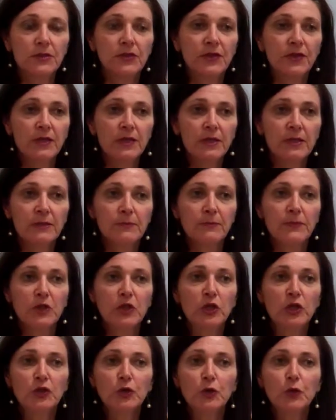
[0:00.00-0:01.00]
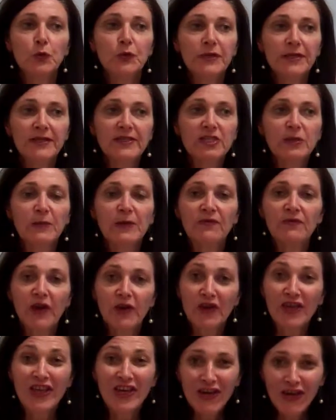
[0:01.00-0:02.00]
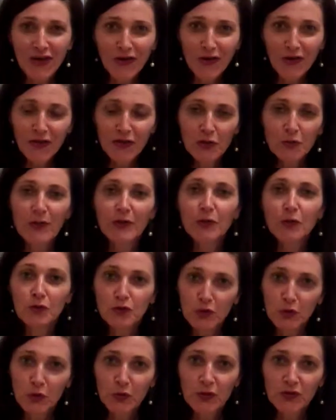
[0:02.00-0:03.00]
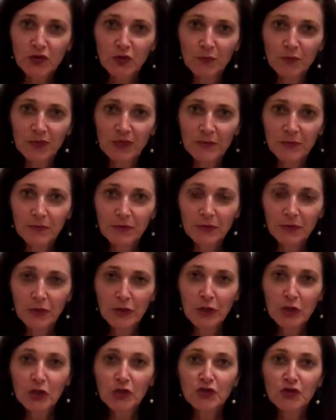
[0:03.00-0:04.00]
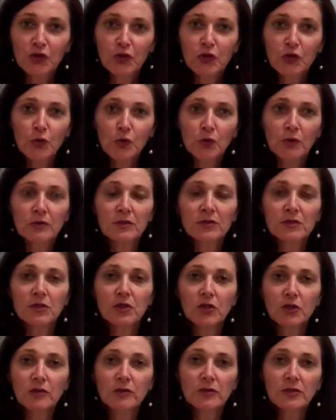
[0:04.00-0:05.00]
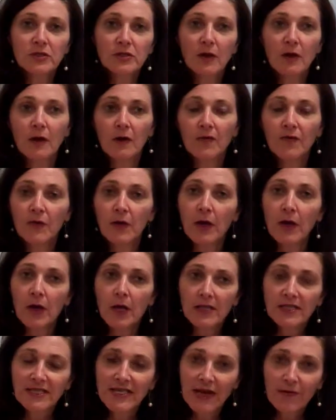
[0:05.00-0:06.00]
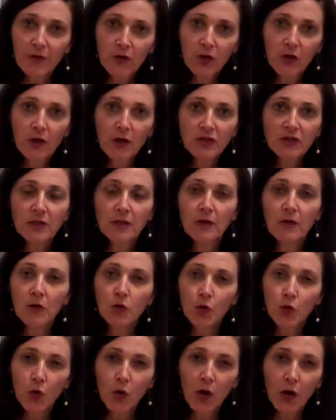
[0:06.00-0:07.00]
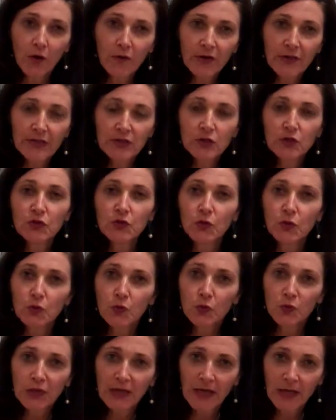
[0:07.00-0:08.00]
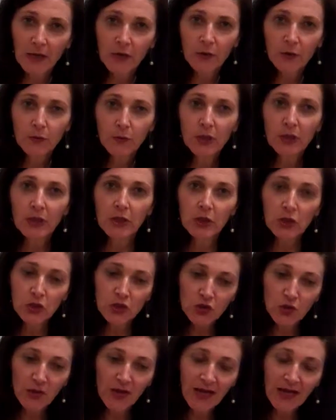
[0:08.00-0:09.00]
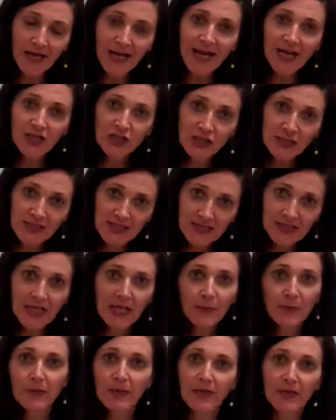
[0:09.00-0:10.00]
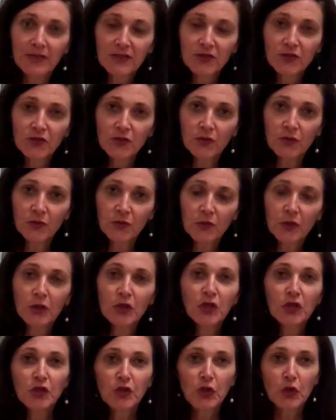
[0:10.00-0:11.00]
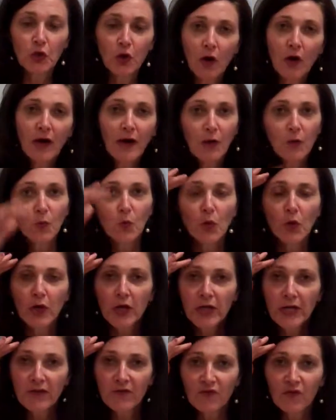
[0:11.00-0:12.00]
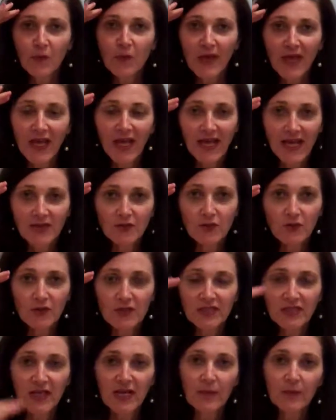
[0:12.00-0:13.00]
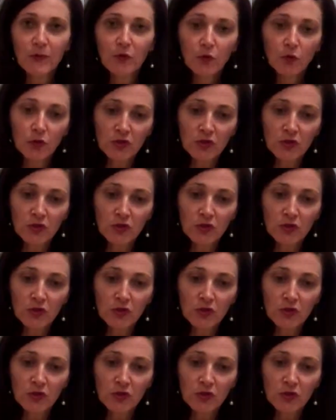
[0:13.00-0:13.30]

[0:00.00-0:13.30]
You need to be very earthed when you're talking to people, so you want colours of terracotta or orange or yellow, so that actually stabilises you. You're not working from the head all the time.